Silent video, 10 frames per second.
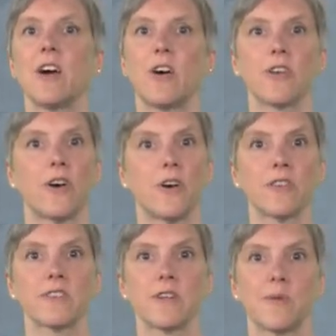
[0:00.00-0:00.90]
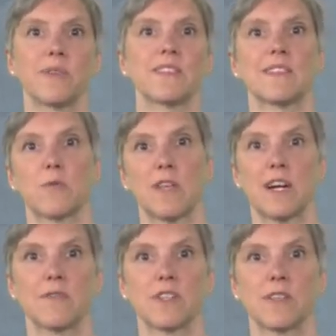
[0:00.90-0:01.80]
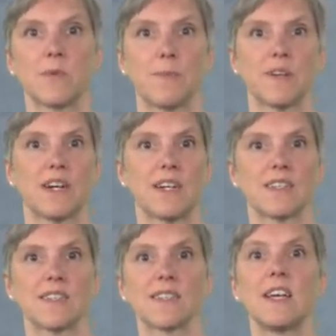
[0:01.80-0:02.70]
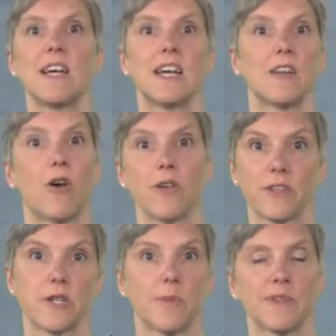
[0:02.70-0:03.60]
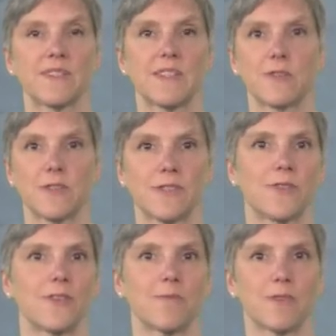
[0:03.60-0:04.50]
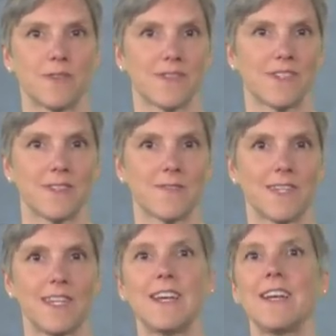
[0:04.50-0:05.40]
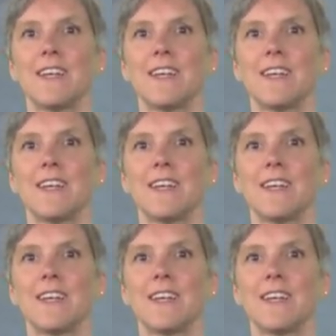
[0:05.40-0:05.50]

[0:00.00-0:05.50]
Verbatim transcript: on all the topics that we covered in the webcasts and all the topics that concern the process industry.